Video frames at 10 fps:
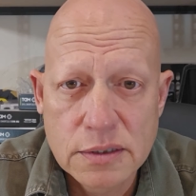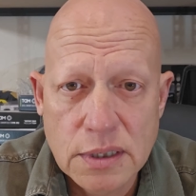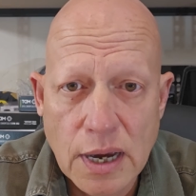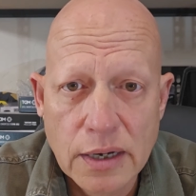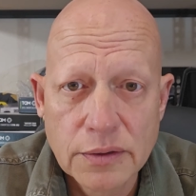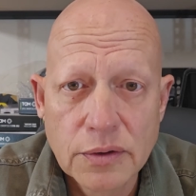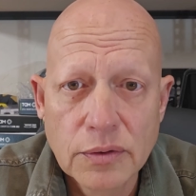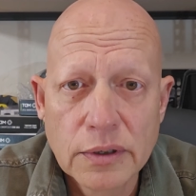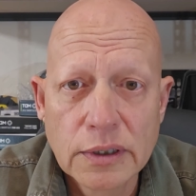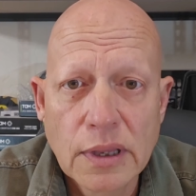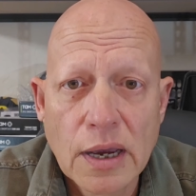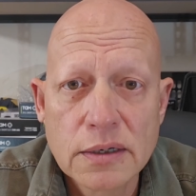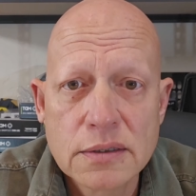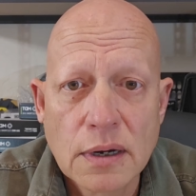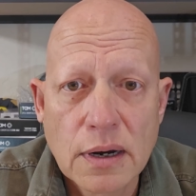died during
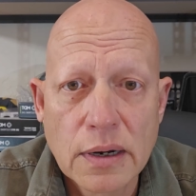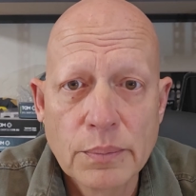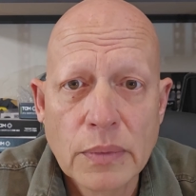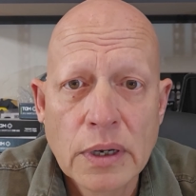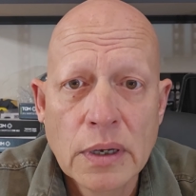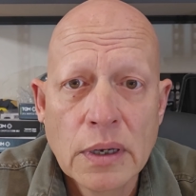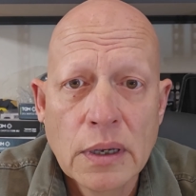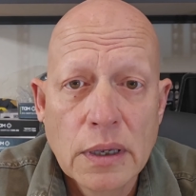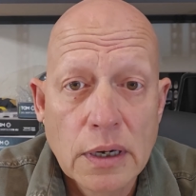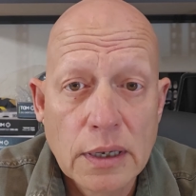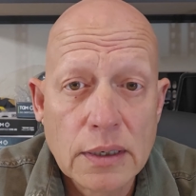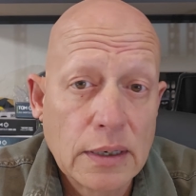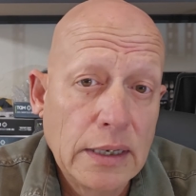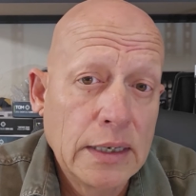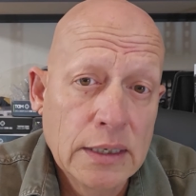that time, and it
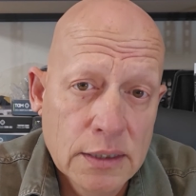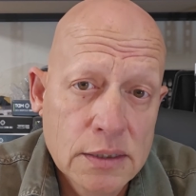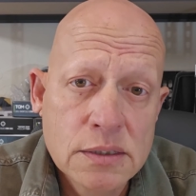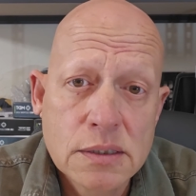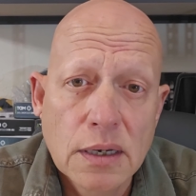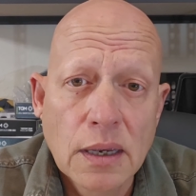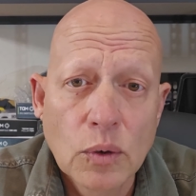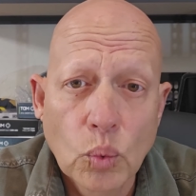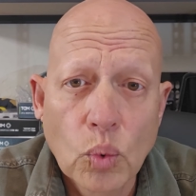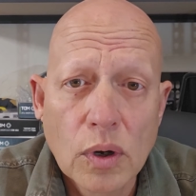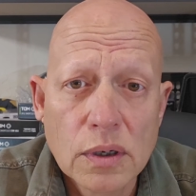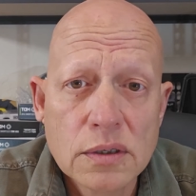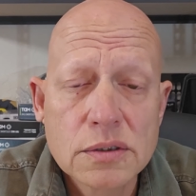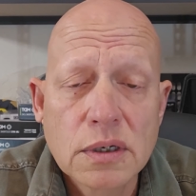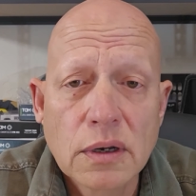is and
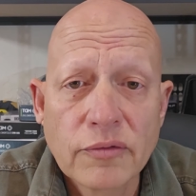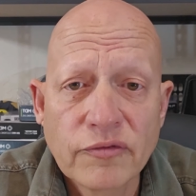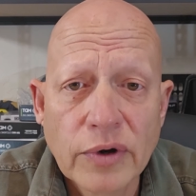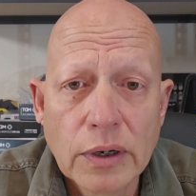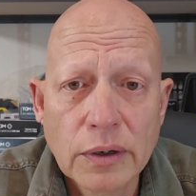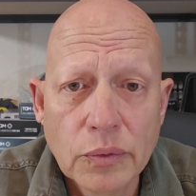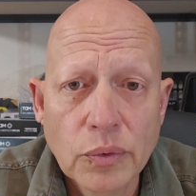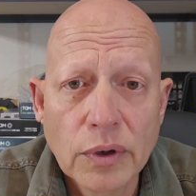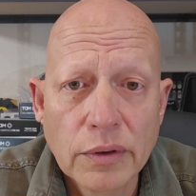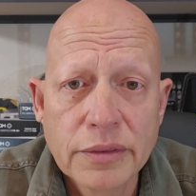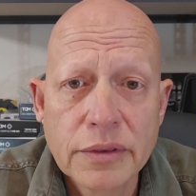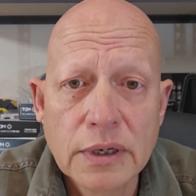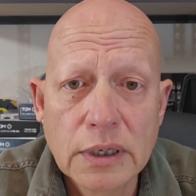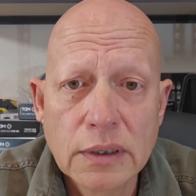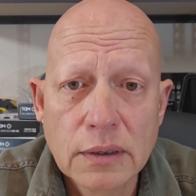was a very real
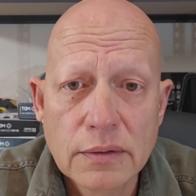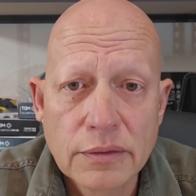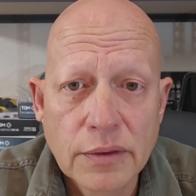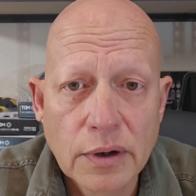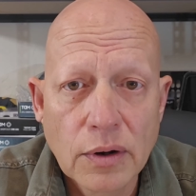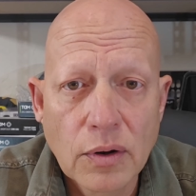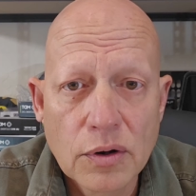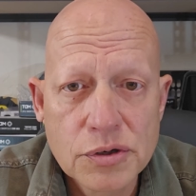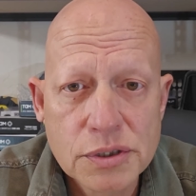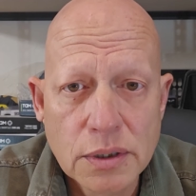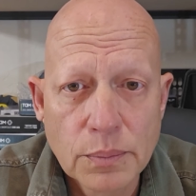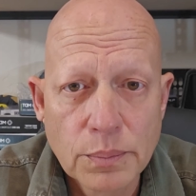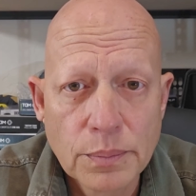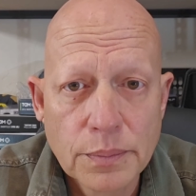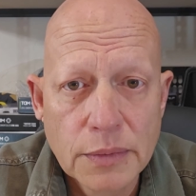thing. There are
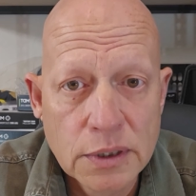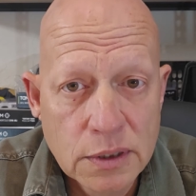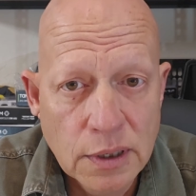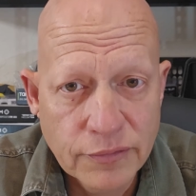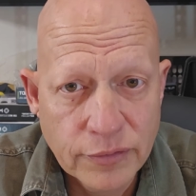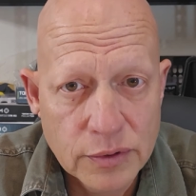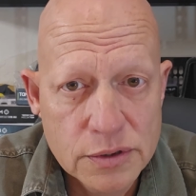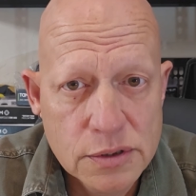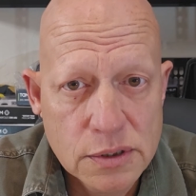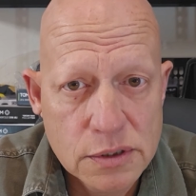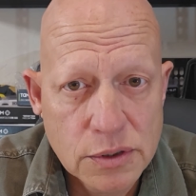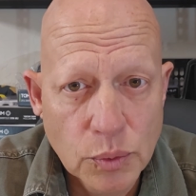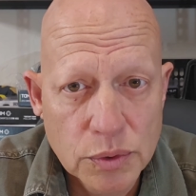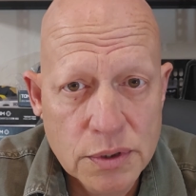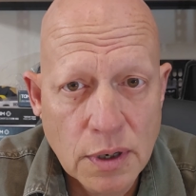some differences that
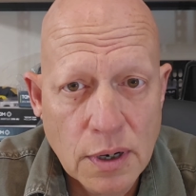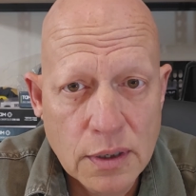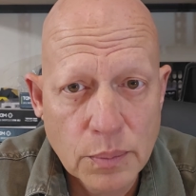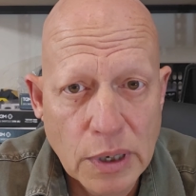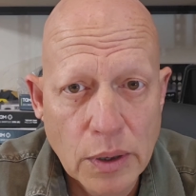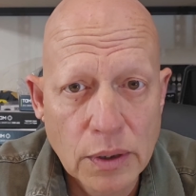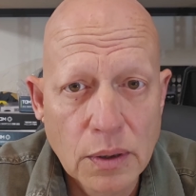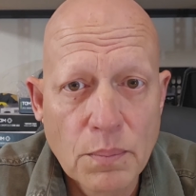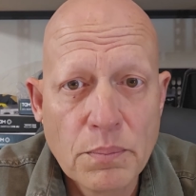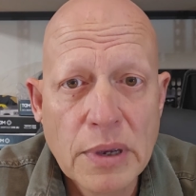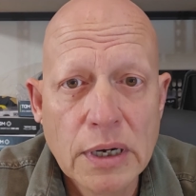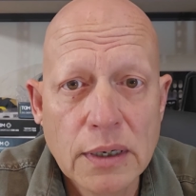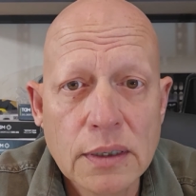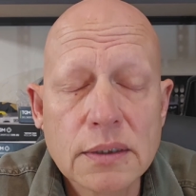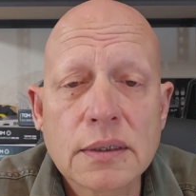we'll talk about in a
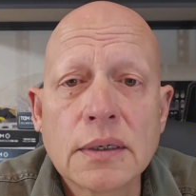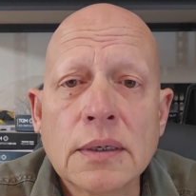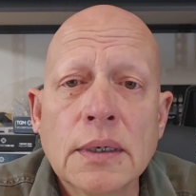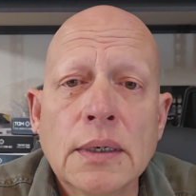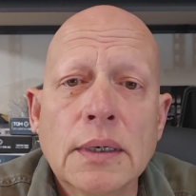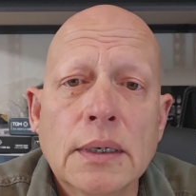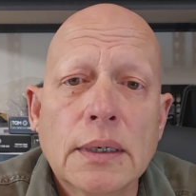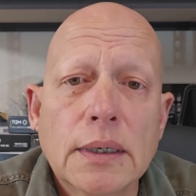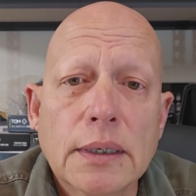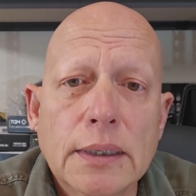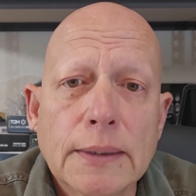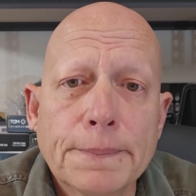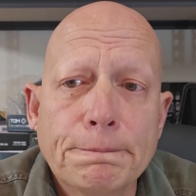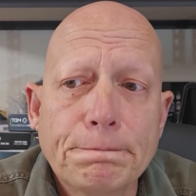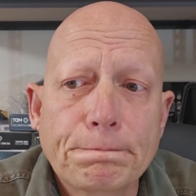minute
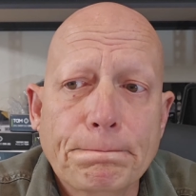um,